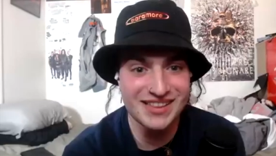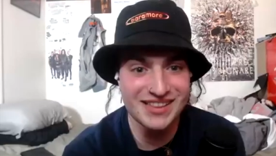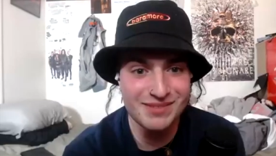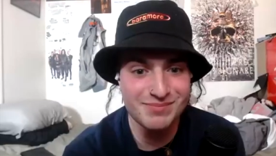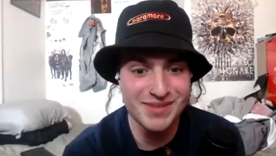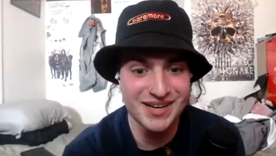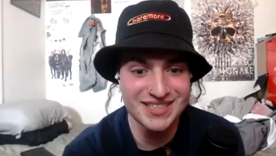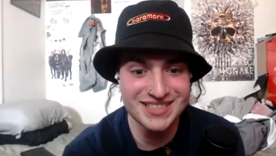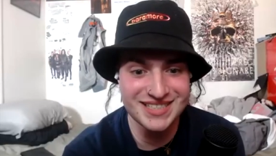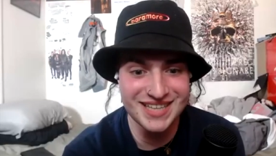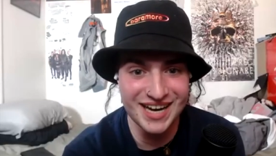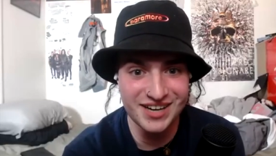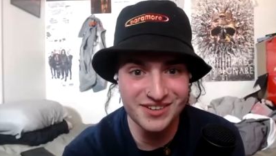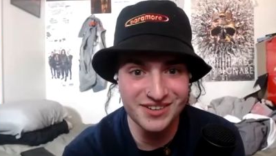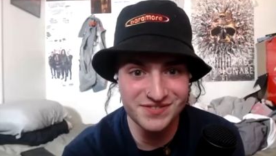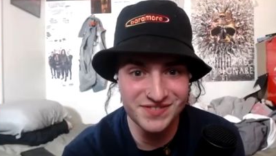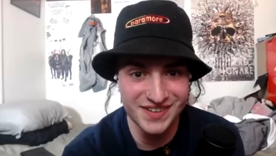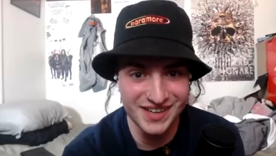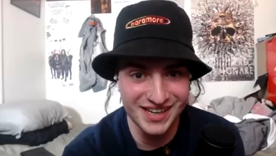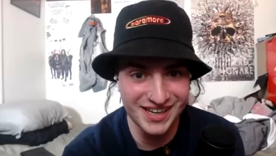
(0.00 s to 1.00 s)
them myself
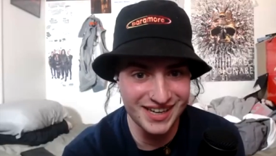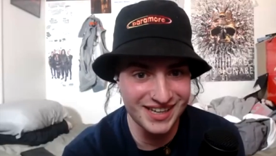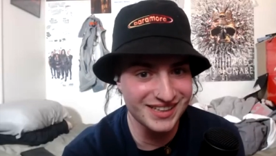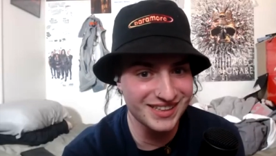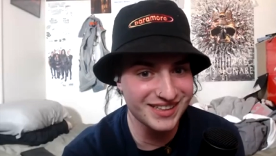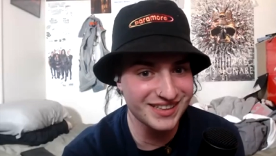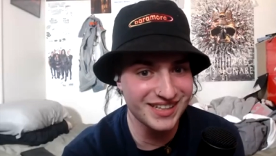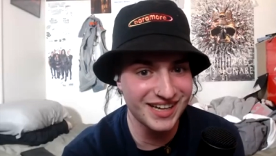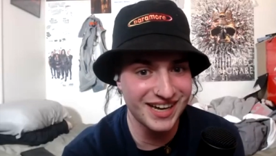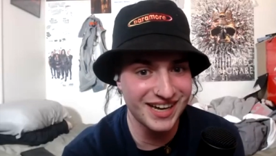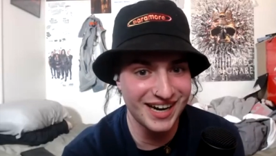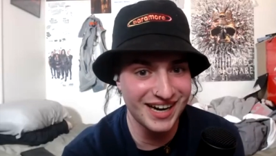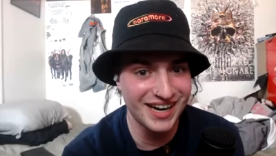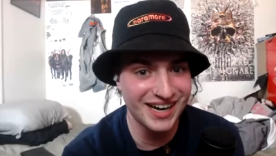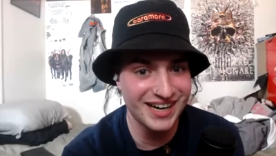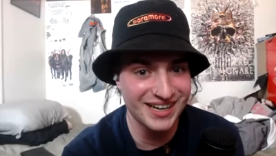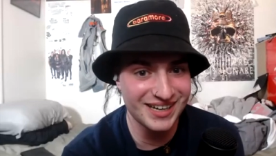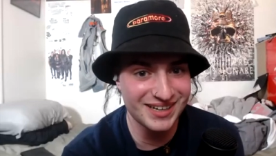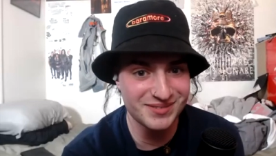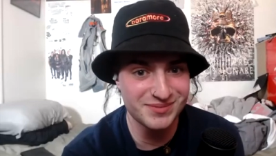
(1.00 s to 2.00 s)
in oh, yeah.
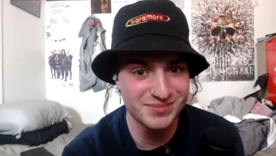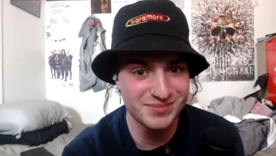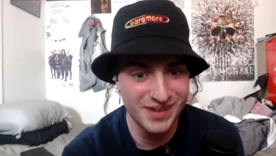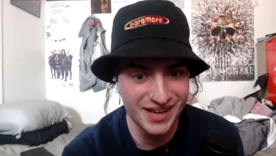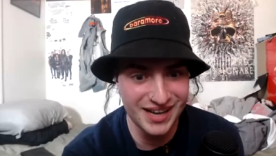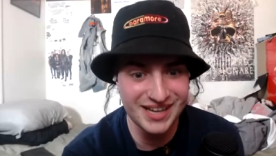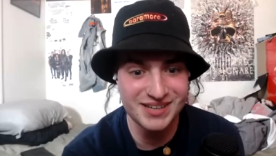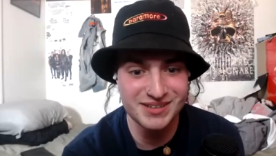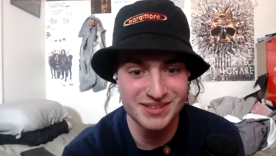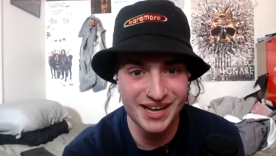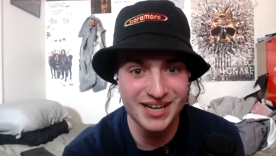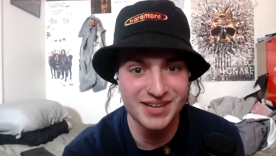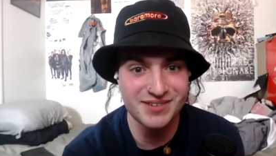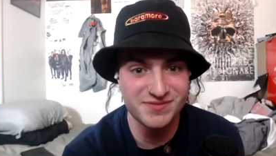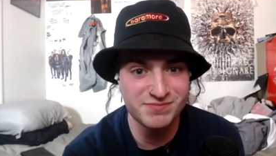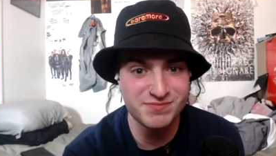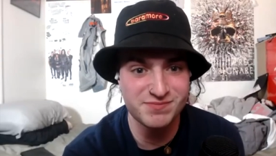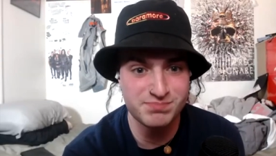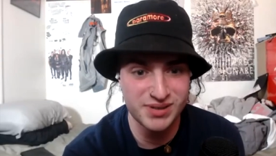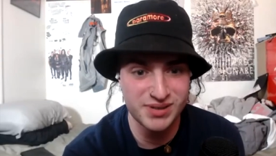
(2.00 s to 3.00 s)
uh in like
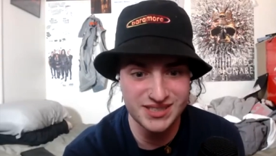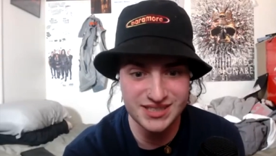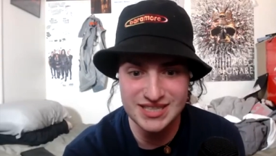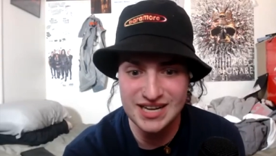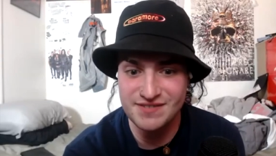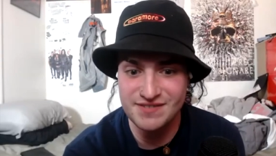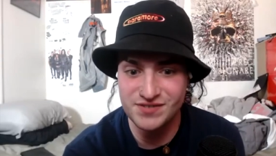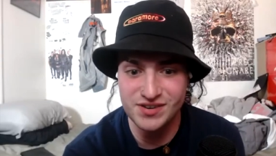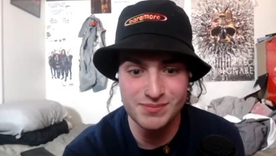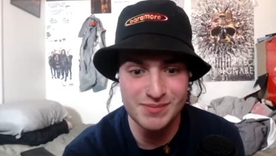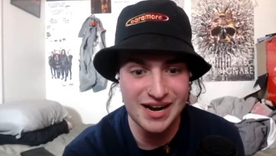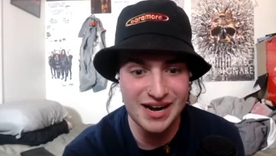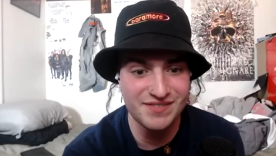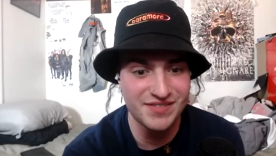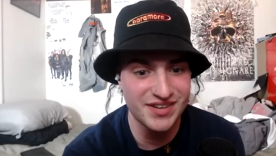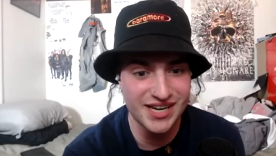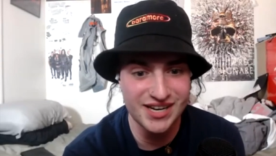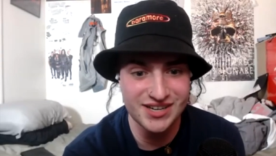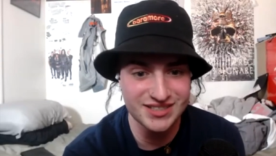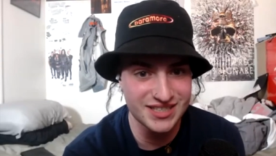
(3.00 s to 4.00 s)
stuff for my
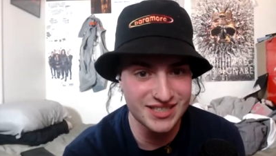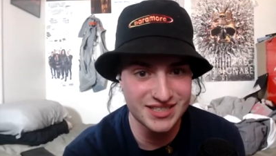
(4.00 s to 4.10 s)
videos. It's,